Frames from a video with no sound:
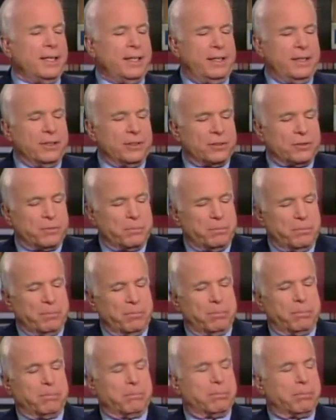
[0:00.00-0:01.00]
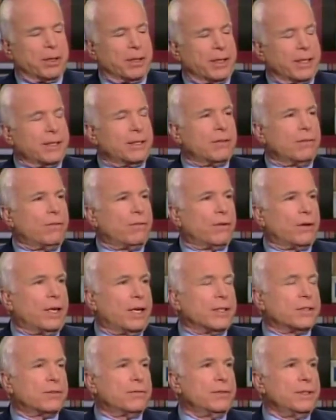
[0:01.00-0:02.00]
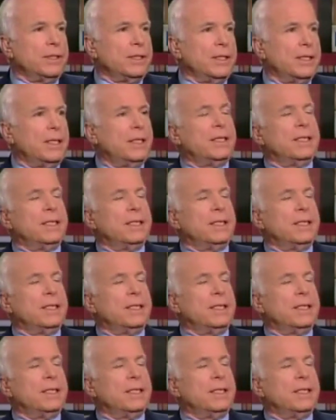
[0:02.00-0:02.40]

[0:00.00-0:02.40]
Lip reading: His political philosophy